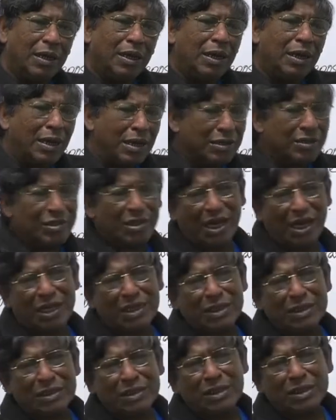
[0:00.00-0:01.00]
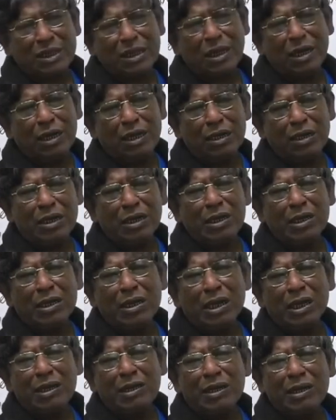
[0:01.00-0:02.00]
Thus,
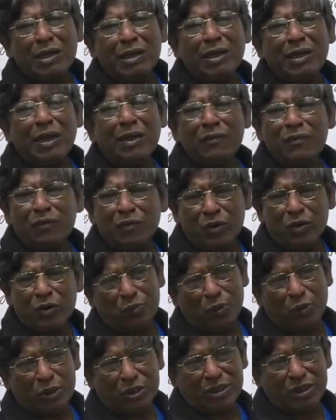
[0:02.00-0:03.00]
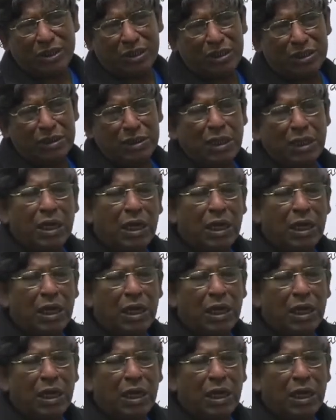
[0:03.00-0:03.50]
if we proceed,